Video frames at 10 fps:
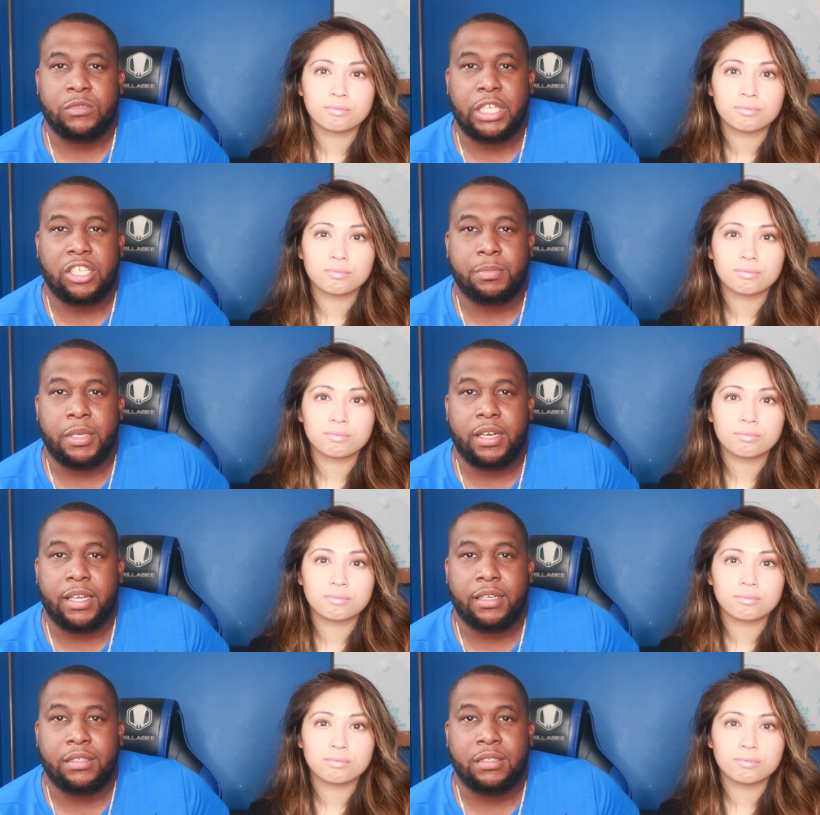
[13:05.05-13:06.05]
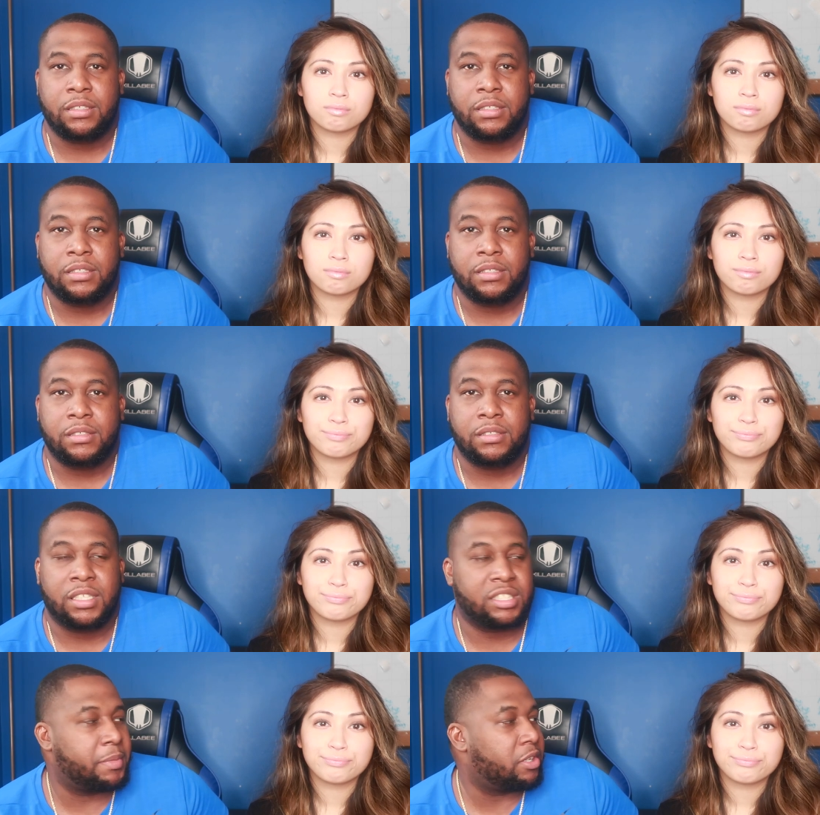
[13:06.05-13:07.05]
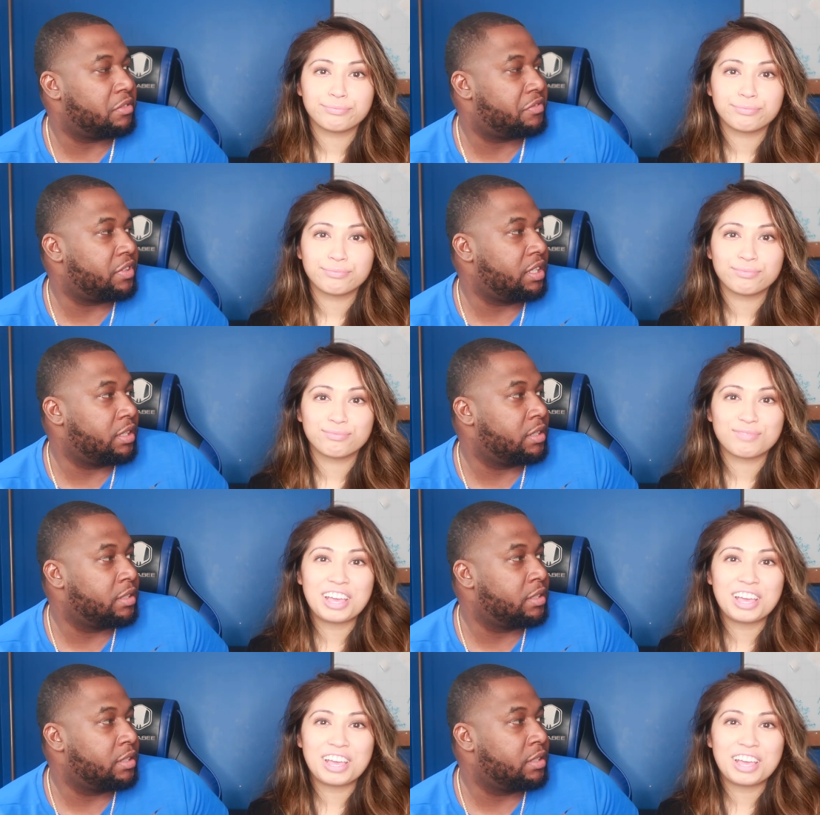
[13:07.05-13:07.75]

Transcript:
Speaker 1: Y'all smell that? I smell defeat.